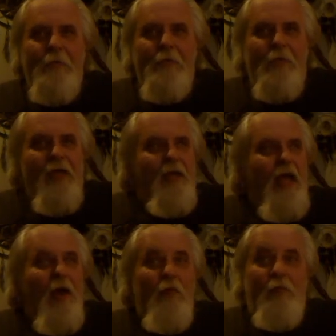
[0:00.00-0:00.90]
When
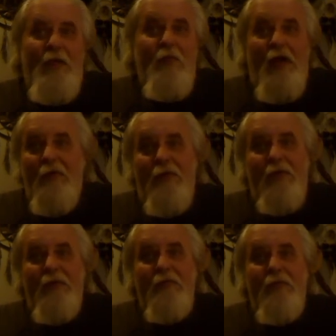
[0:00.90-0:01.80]
I would be
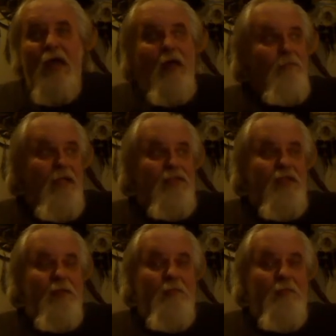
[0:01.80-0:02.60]
rather not bitching